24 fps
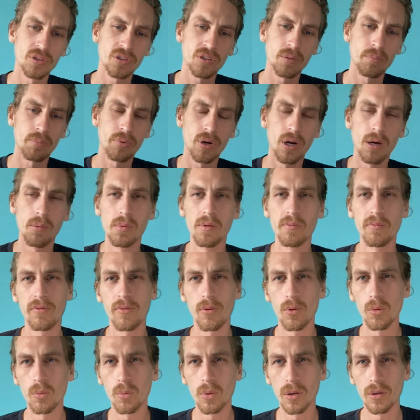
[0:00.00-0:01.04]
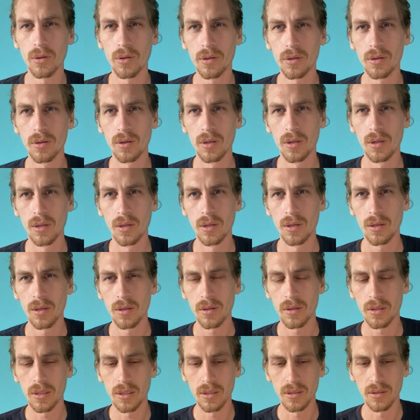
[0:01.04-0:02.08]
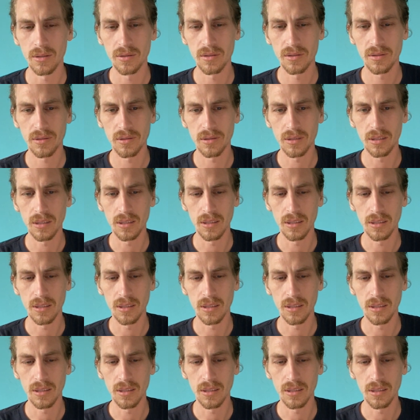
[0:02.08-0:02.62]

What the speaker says: the problem forward. There's